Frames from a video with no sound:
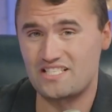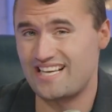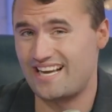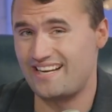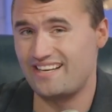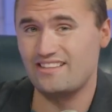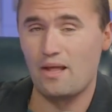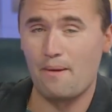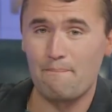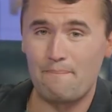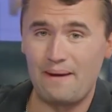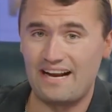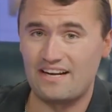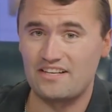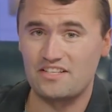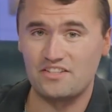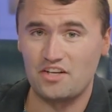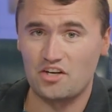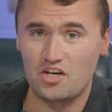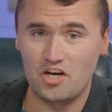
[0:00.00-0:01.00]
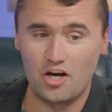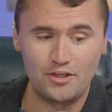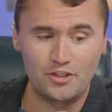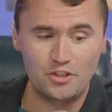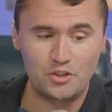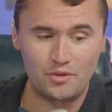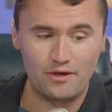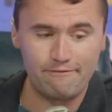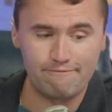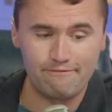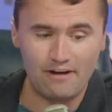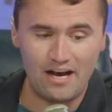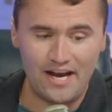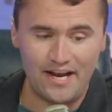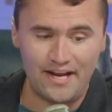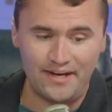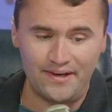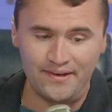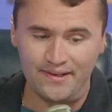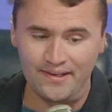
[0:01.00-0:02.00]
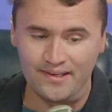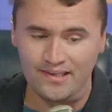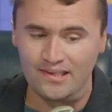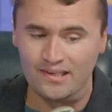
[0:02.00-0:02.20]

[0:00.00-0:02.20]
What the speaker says: Sending them back to their country, fine.